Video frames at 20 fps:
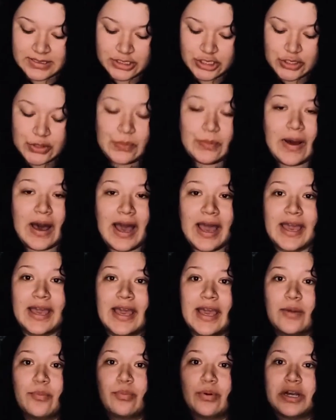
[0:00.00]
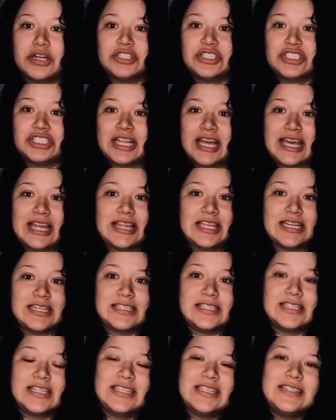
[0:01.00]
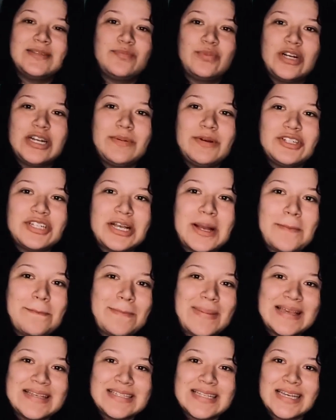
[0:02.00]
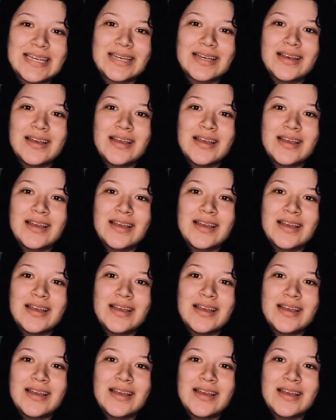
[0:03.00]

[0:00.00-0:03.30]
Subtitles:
to buy a brush like this. This is pretty much like a basic